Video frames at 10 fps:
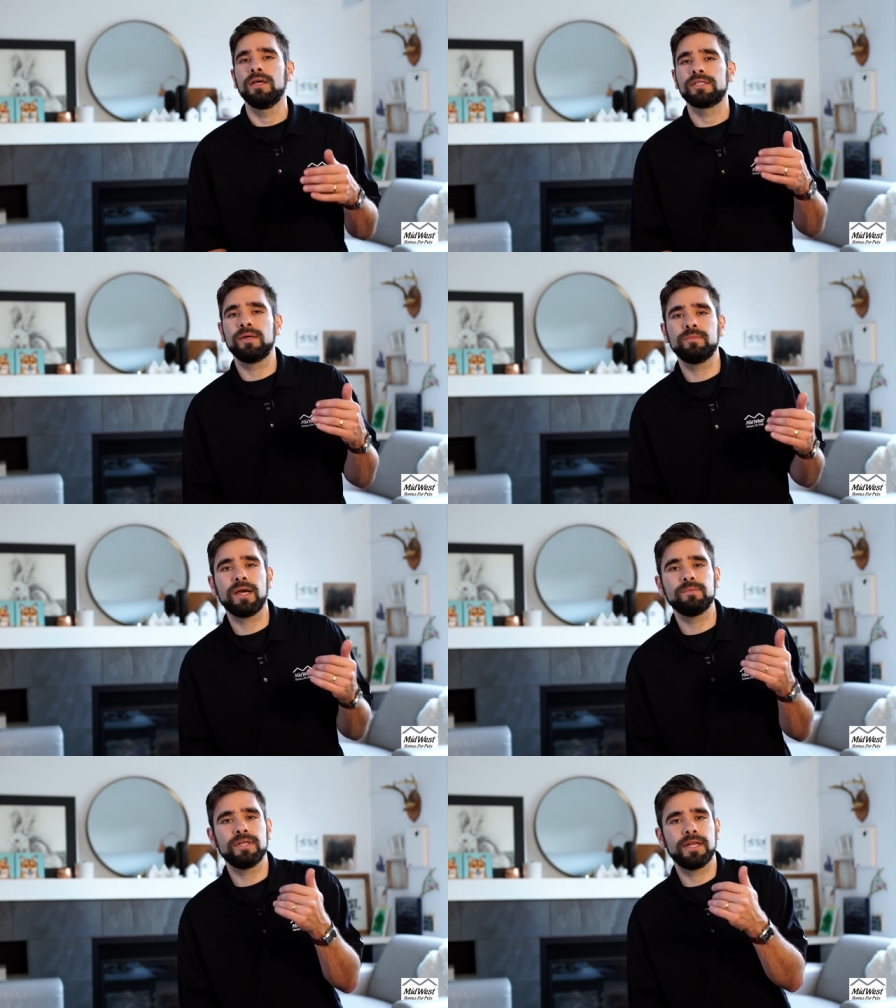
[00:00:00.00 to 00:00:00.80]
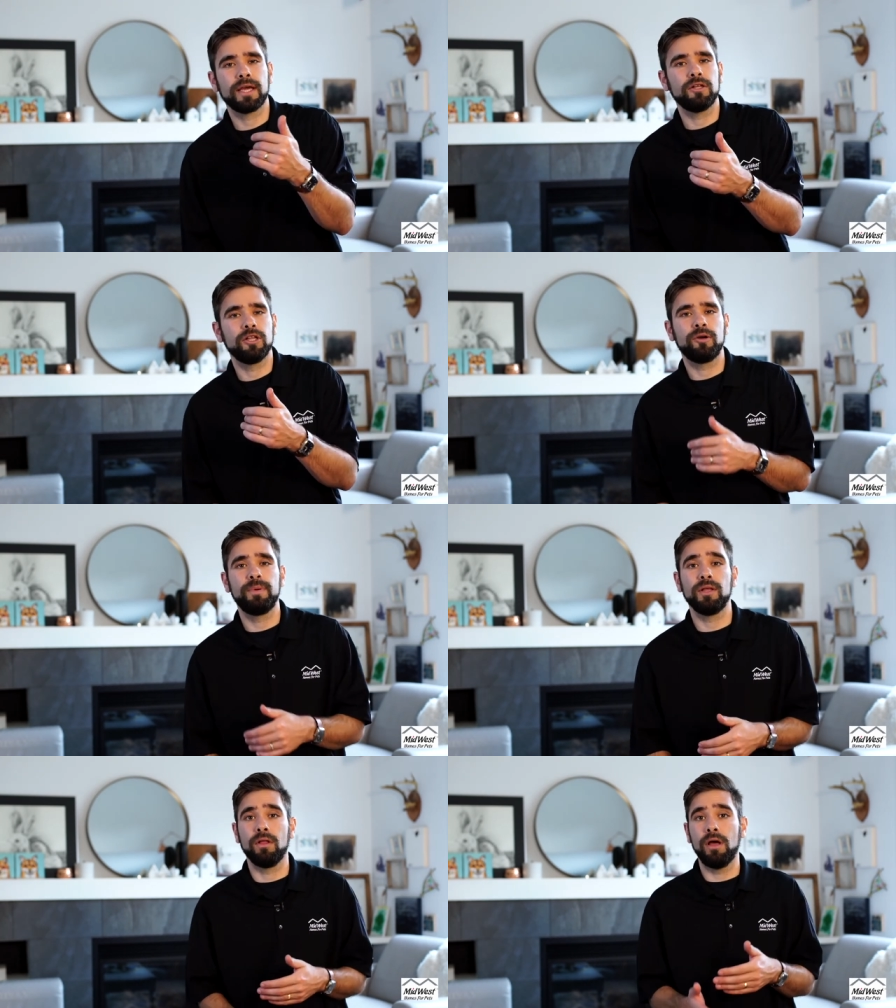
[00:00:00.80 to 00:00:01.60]
Sometimes they take a little
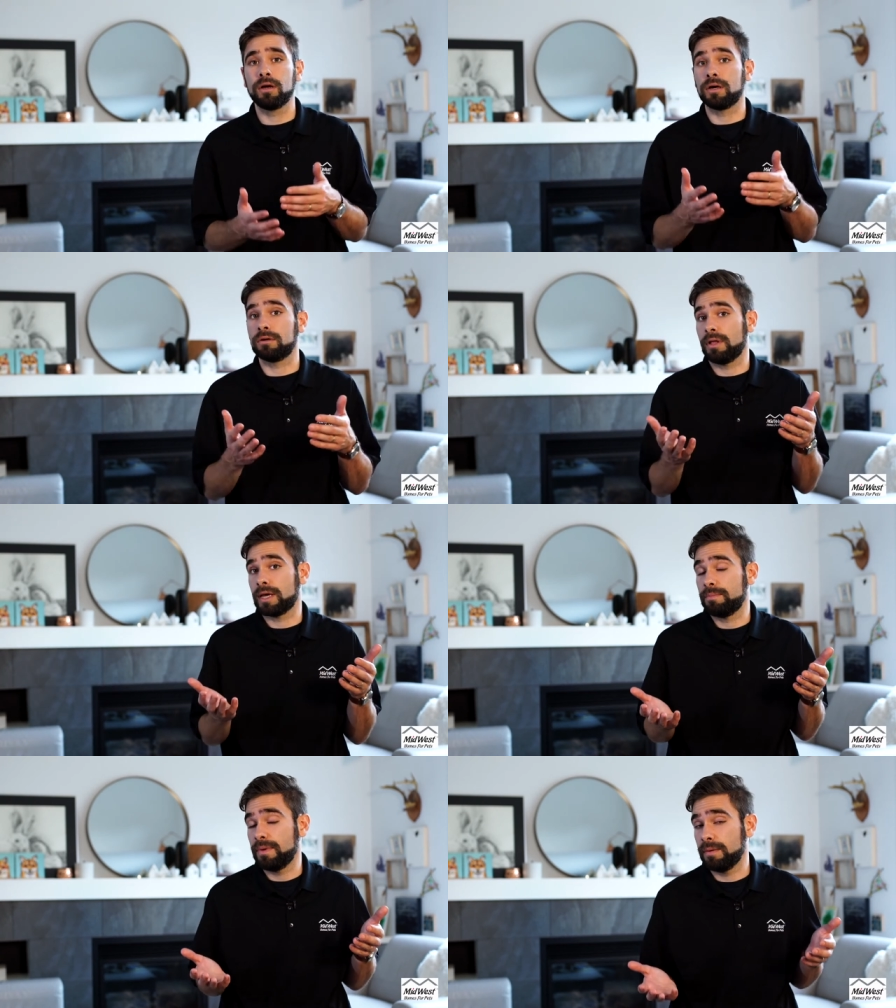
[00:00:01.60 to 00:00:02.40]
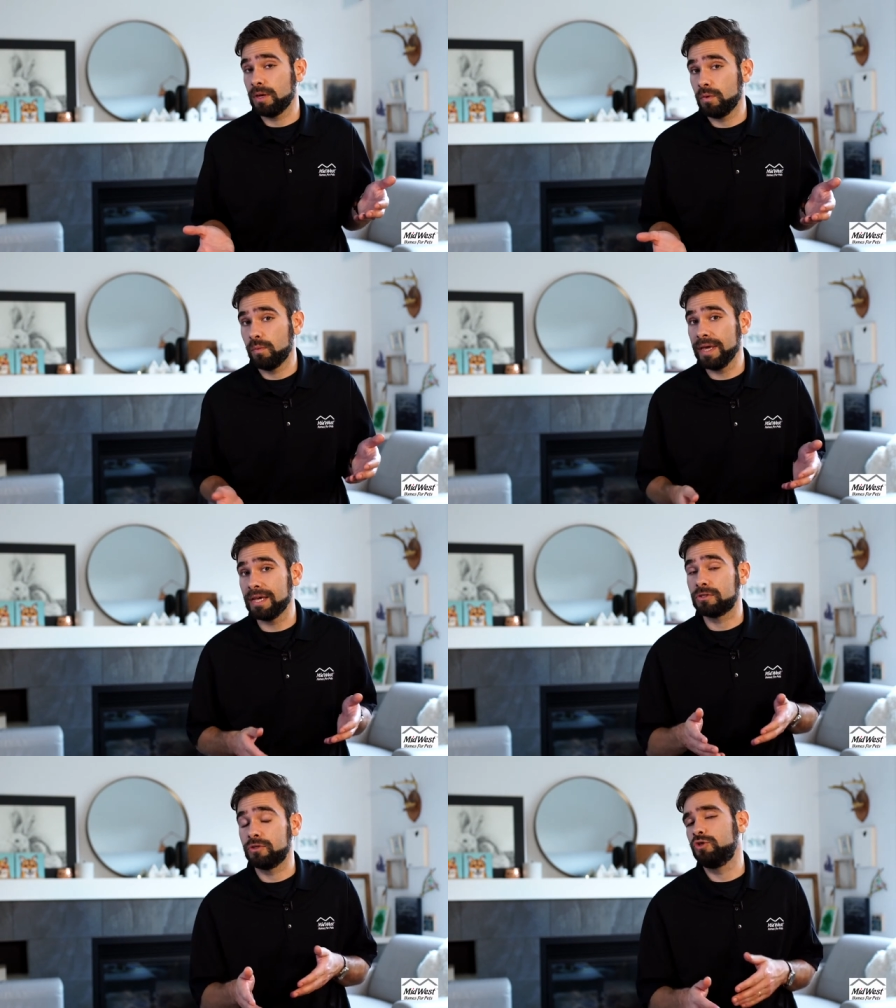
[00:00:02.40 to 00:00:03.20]
bit longer, like maybe a
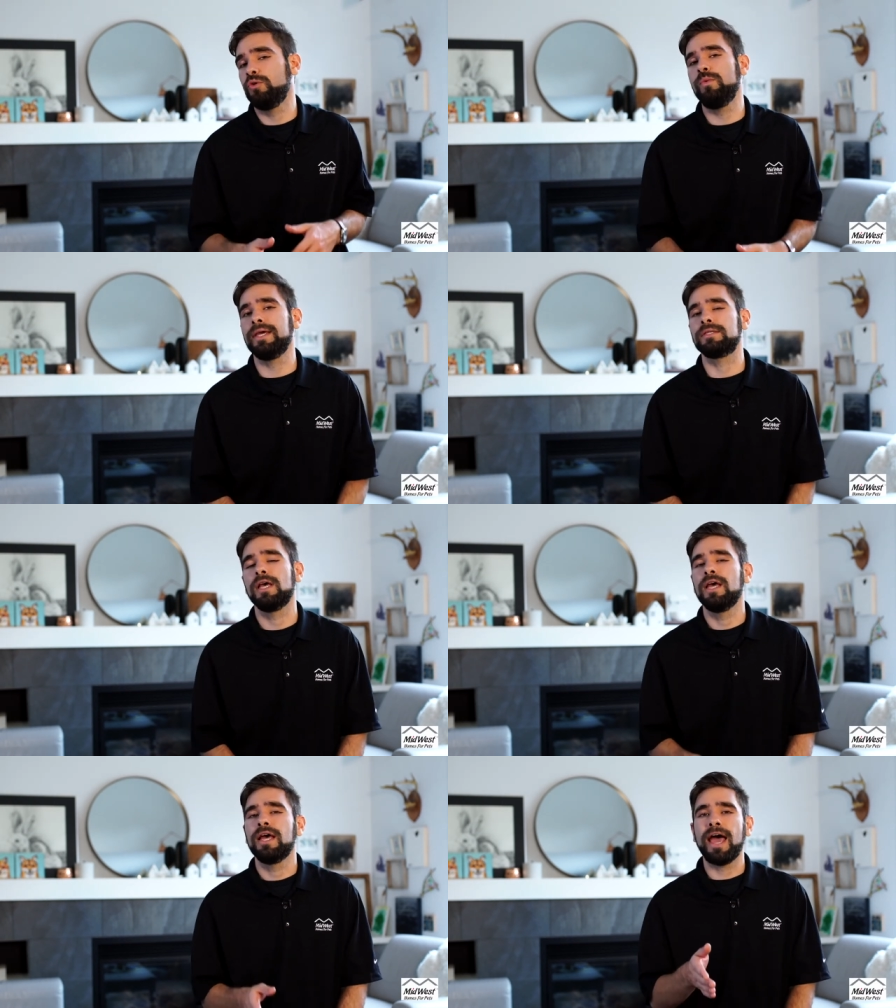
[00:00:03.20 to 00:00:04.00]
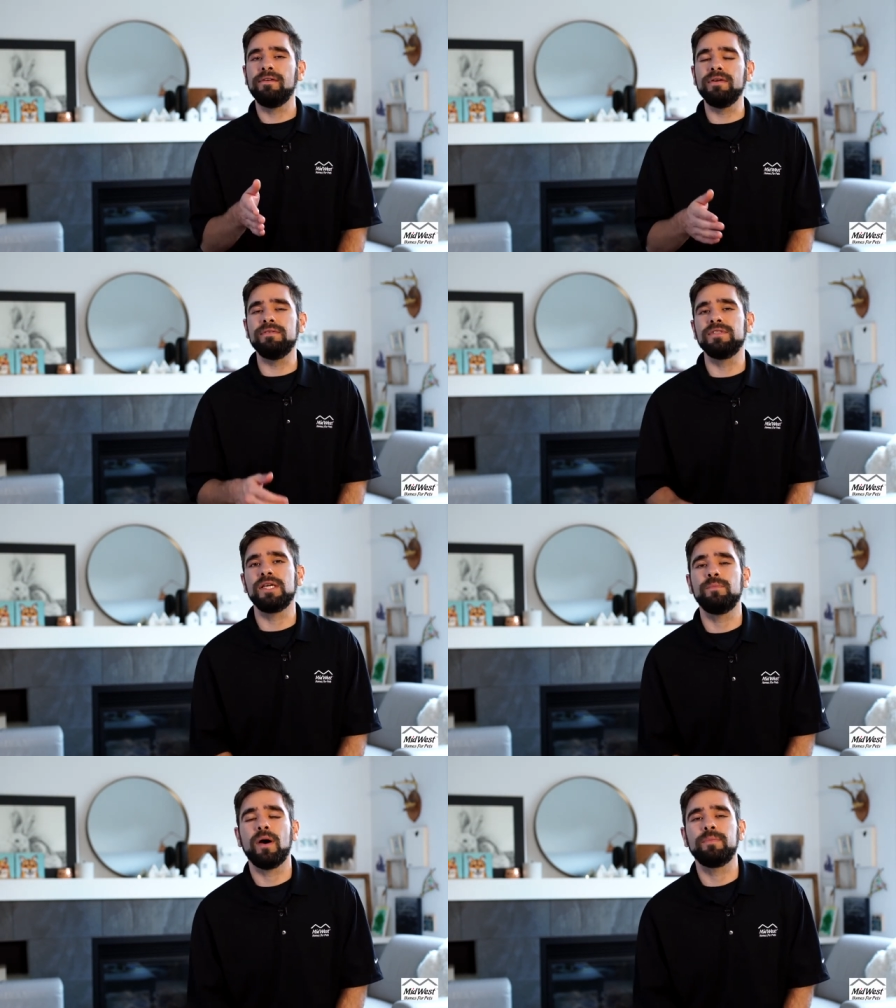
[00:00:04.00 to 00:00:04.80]
week to two weeks. I've even
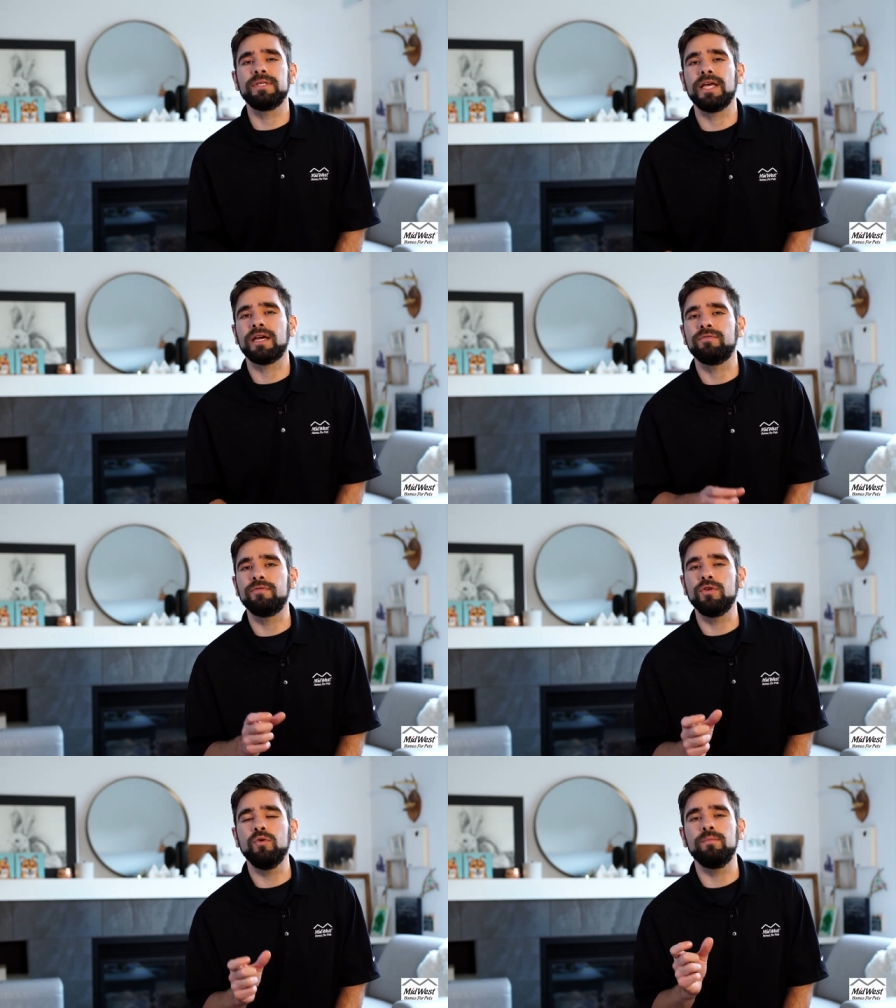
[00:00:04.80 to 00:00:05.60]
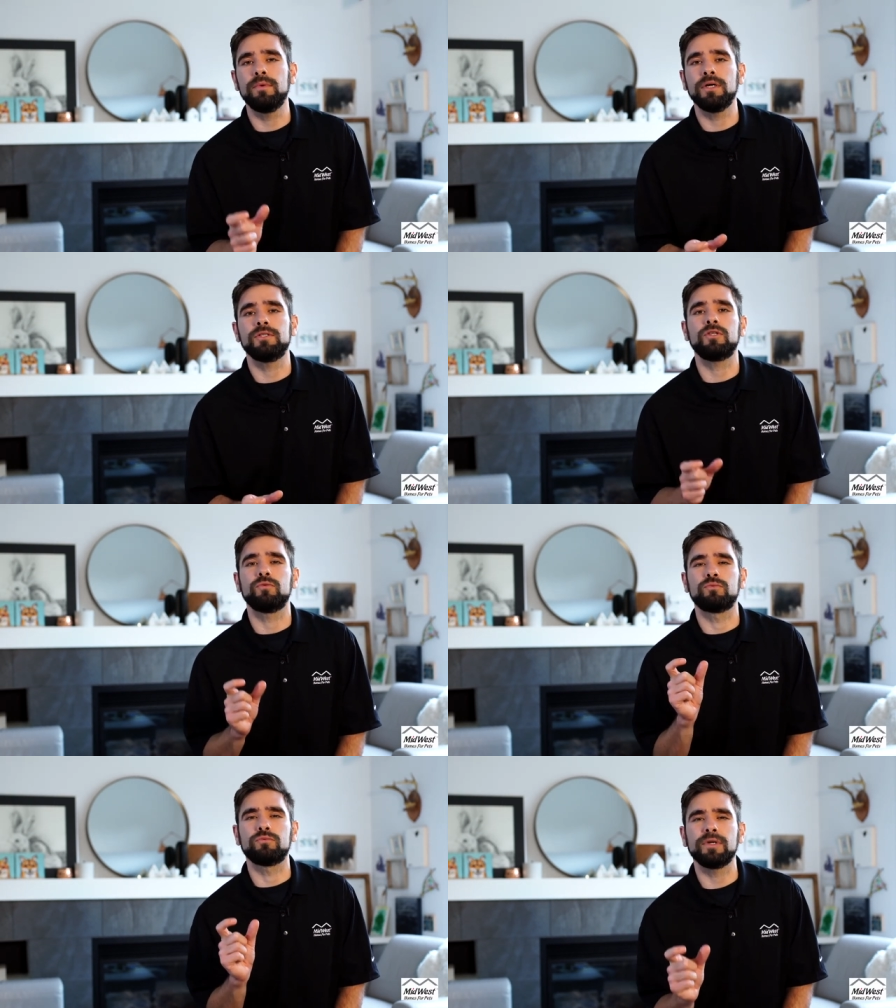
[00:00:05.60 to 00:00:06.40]
seen puppies take a few months
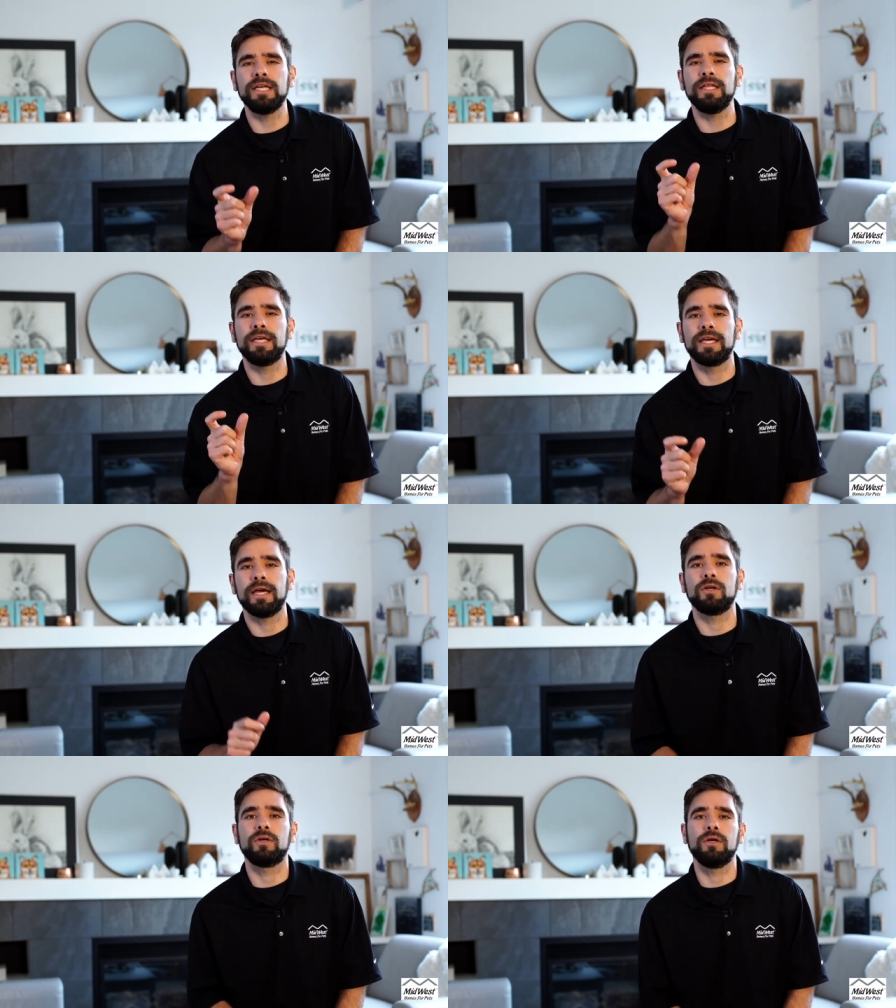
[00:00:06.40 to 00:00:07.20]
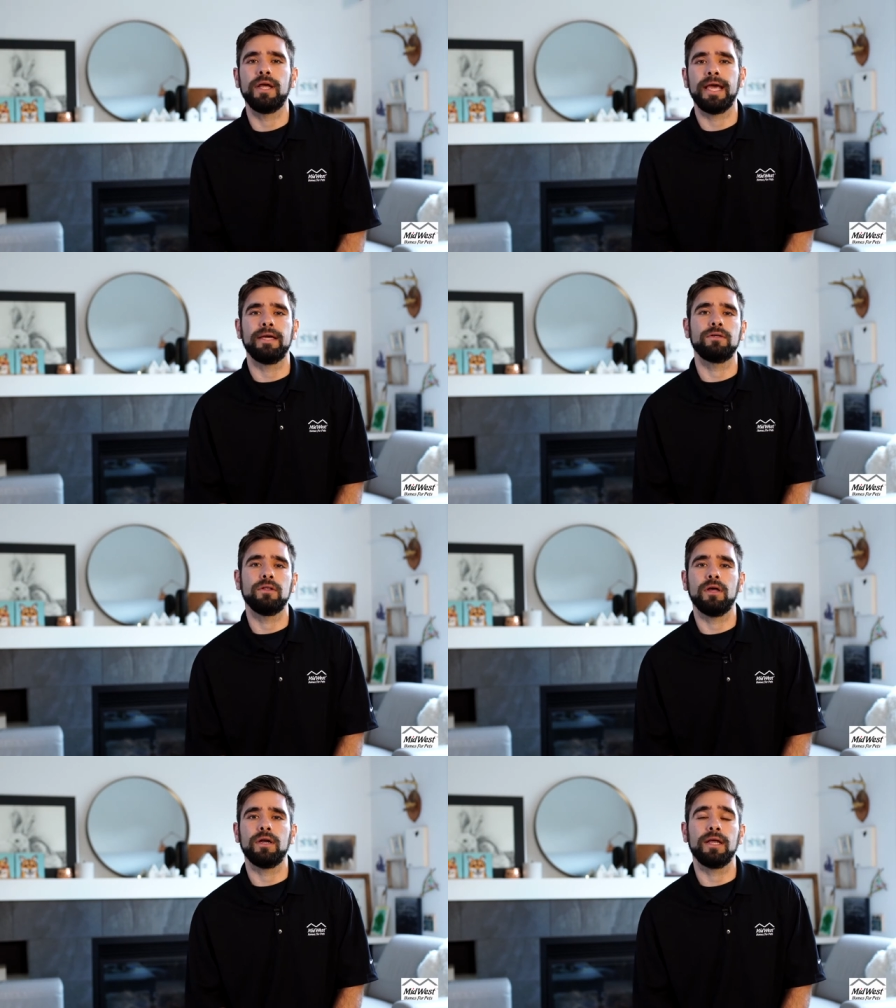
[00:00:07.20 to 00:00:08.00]
to really get a good
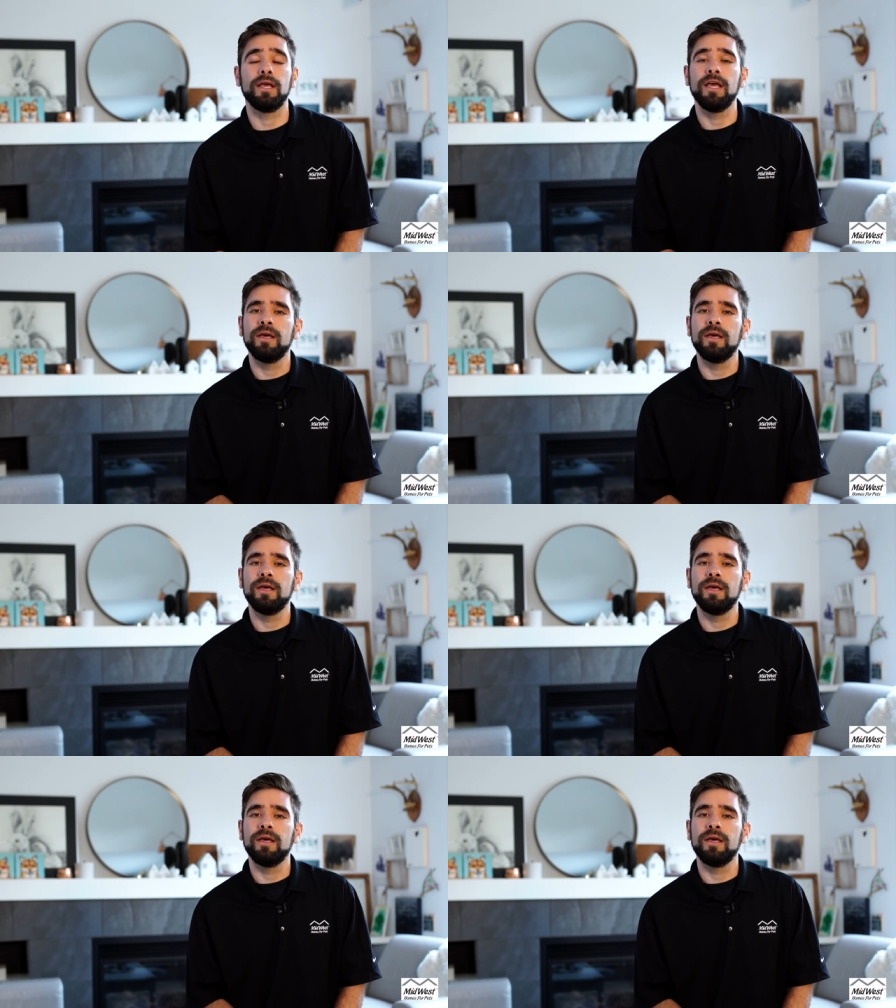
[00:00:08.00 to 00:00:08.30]
handle on it.